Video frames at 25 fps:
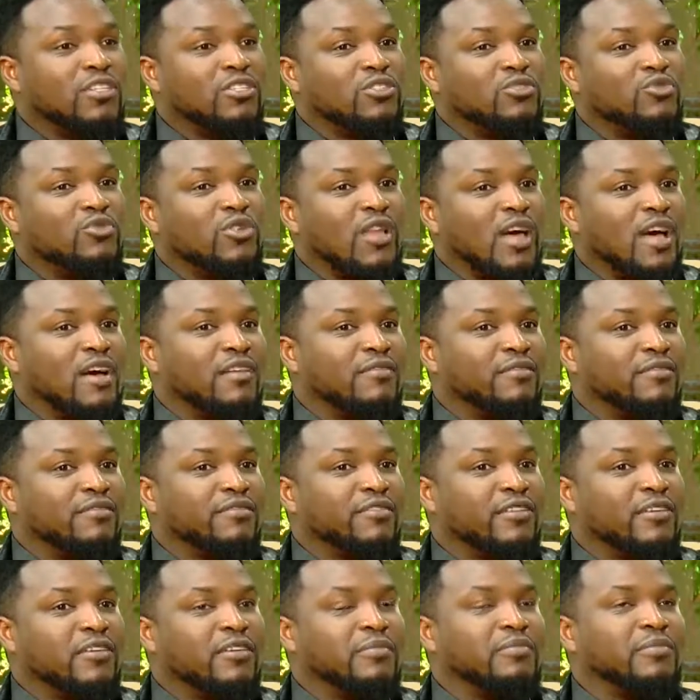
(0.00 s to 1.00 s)
to love,
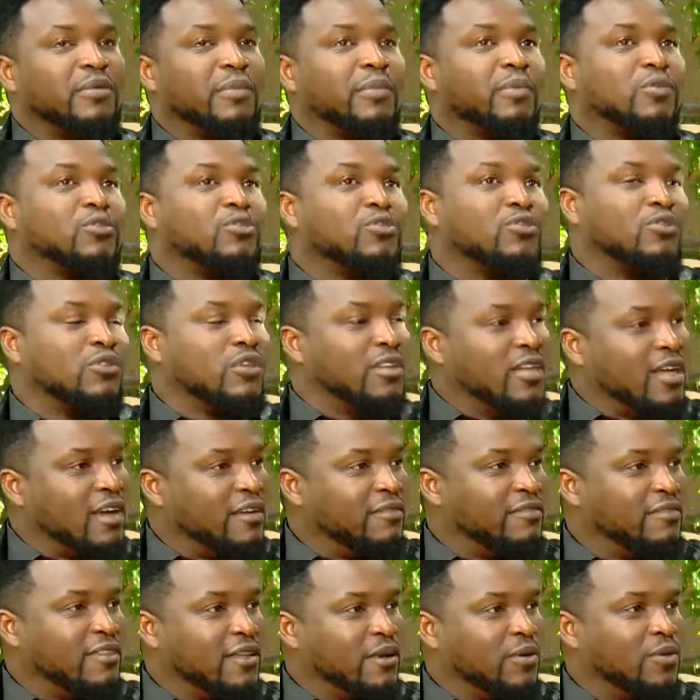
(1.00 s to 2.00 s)
people should
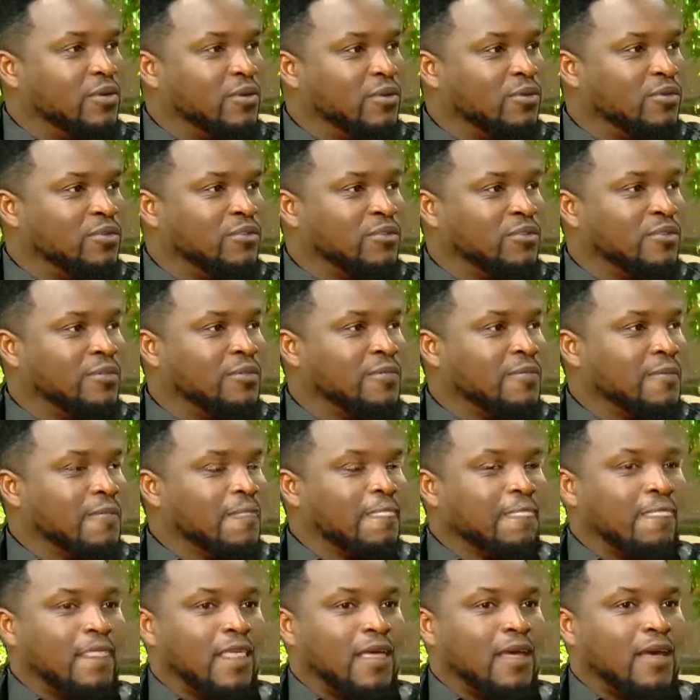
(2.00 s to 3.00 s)
love their own.
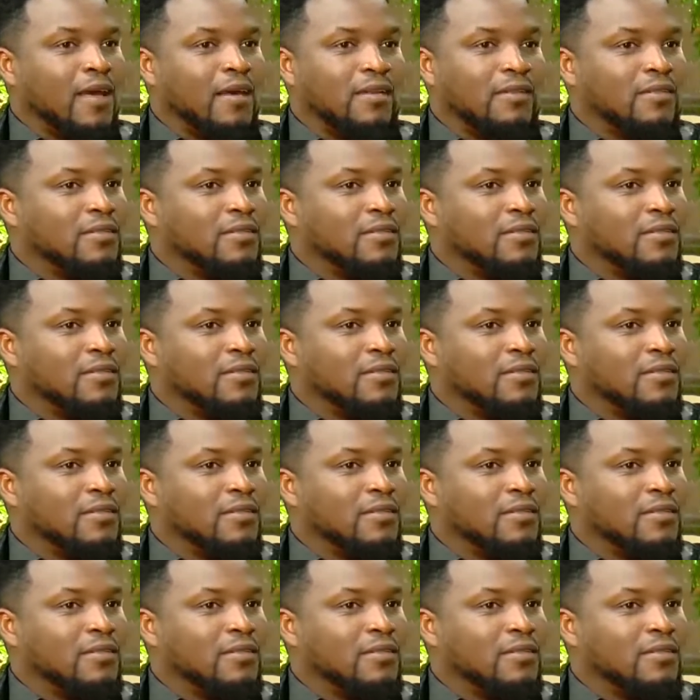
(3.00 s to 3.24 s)
Yeah,